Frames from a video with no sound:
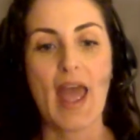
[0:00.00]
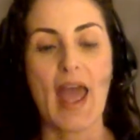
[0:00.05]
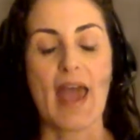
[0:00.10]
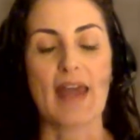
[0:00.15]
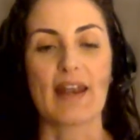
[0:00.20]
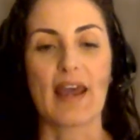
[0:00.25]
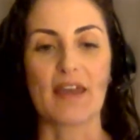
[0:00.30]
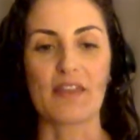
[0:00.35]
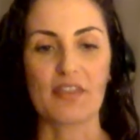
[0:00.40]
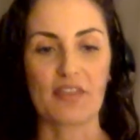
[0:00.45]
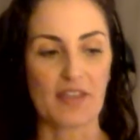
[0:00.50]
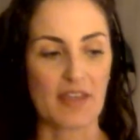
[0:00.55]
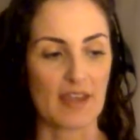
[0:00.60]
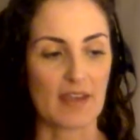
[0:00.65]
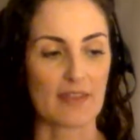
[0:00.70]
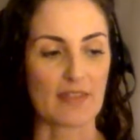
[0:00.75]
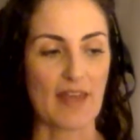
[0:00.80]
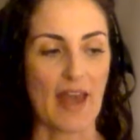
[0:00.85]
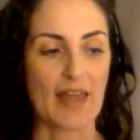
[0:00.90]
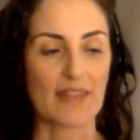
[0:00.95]
And I
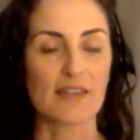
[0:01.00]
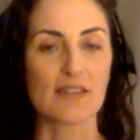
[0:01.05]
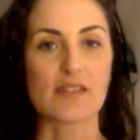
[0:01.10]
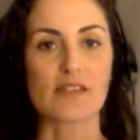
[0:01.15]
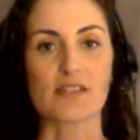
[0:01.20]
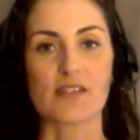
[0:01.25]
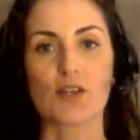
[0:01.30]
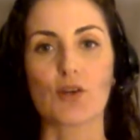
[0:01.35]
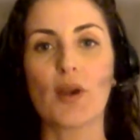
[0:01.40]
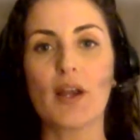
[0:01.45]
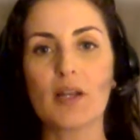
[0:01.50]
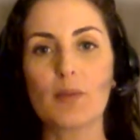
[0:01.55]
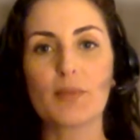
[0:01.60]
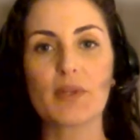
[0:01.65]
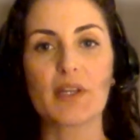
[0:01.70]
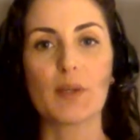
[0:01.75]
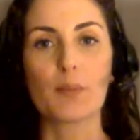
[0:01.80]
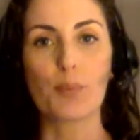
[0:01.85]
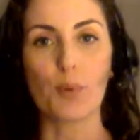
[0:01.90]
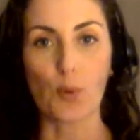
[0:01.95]
think that this is
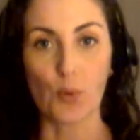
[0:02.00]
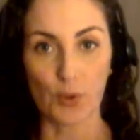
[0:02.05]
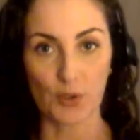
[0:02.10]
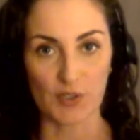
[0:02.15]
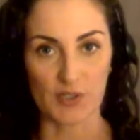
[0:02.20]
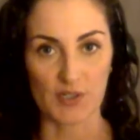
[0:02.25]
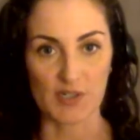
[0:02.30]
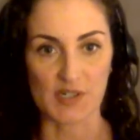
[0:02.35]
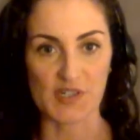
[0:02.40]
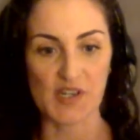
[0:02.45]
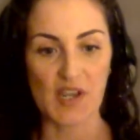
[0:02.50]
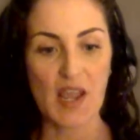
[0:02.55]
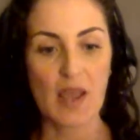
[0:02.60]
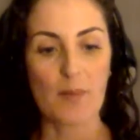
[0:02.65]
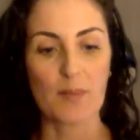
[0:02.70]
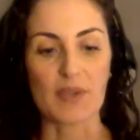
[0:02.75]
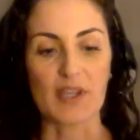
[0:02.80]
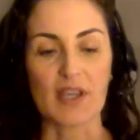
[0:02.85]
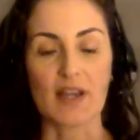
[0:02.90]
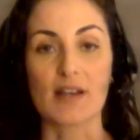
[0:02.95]
incredibly important
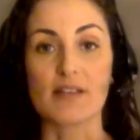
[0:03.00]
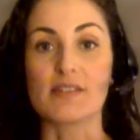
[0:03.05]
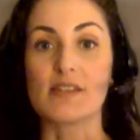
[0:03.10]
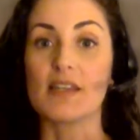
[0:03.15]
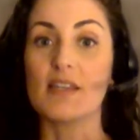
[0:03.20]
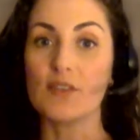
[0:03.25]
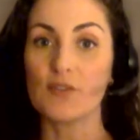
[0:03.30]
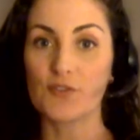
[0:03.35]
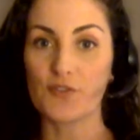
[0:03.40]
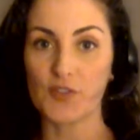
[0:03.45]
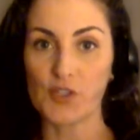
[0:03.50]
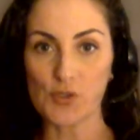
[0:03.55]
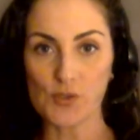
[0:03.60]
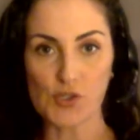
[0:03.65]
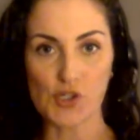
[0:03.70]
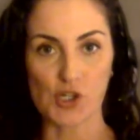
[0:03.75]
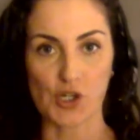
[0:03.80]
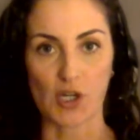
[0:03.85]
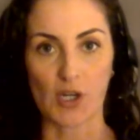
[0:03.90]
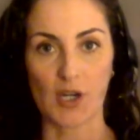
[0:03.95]
because in the
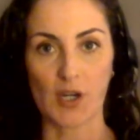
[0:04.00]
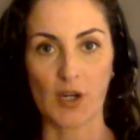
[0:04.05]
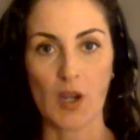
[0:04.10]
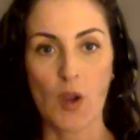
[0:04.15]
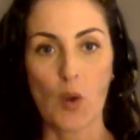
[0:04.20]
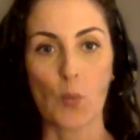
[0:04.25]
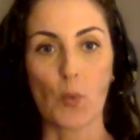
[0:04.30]
future,